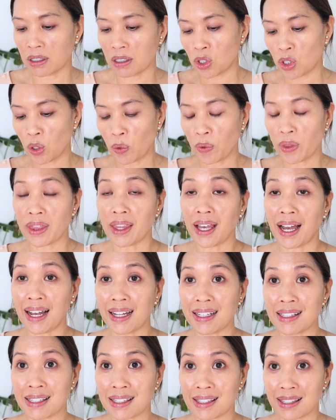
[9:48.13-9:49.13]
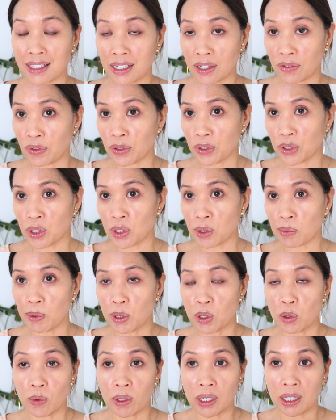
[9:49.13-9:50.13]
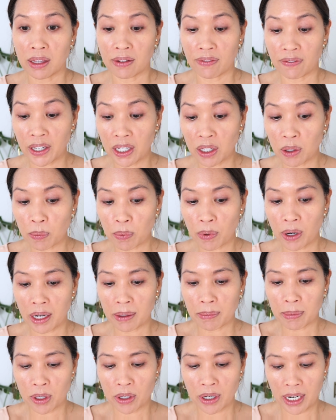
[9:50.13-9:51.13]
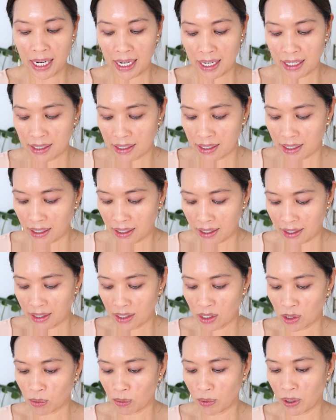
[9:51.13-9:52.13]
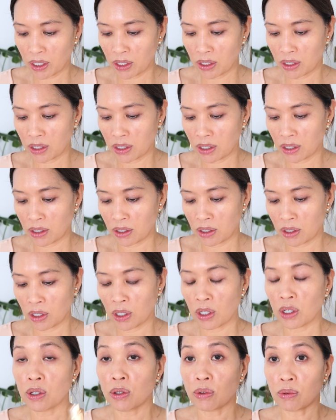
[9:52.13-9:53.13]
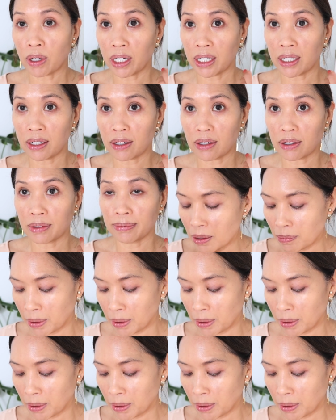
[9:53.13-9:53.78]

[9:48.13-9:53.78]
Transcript: So that's the difference between the Veil Primer and this one right here.